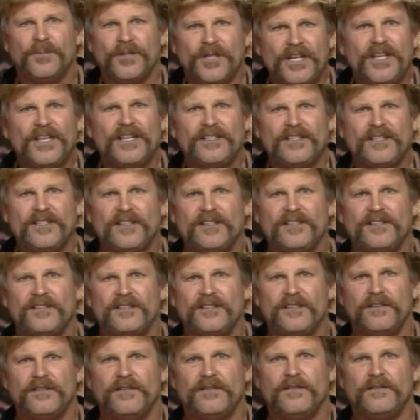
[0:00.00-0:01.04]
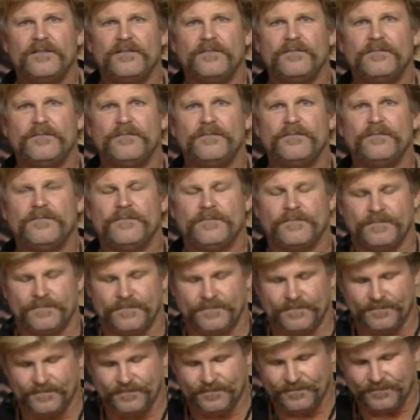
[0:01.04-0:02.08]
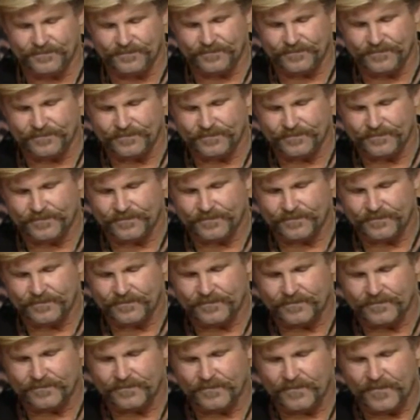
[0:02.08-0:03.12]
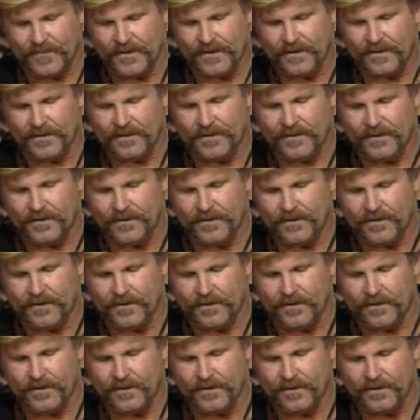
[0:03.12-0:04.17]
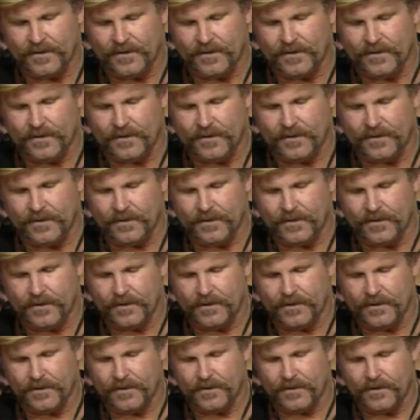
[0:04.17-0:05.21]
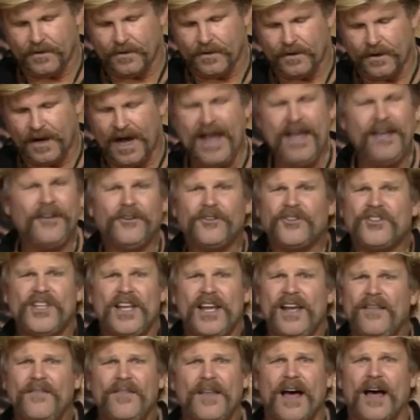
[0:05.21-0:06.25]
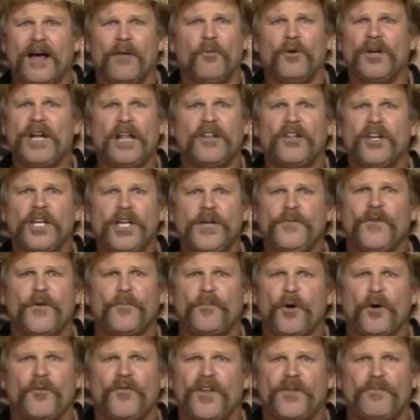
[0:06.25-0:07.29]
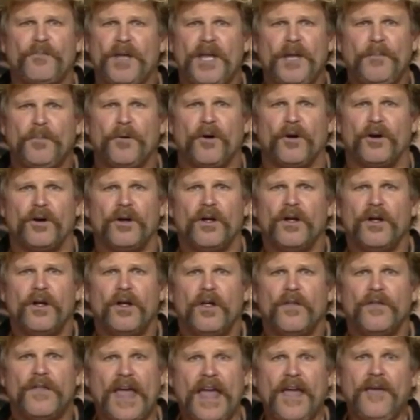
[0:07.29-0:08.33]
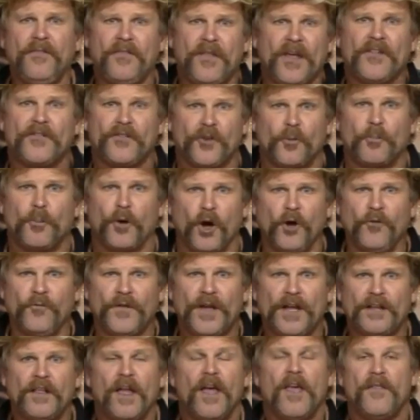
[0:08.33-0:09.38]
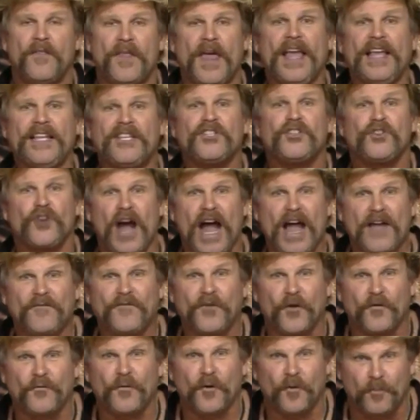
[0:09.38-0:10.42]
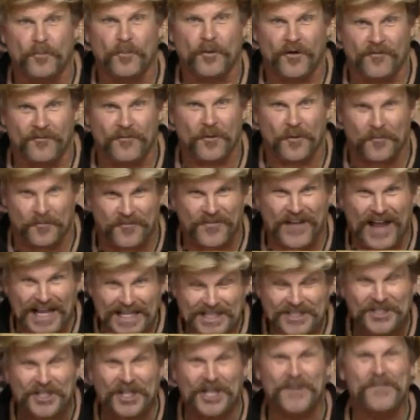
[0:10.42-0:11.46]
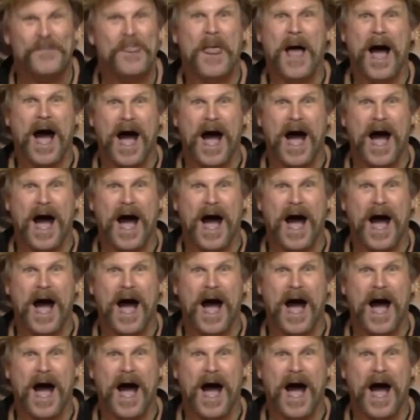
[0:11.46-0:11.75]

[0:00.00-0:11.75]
Please? If, if somebody has ever done anything wrong that has been in the church, to err is human. I understand that. We're not looking for perfect people. They think hey, they're perfect. What, they what strive for, for, for, perfection.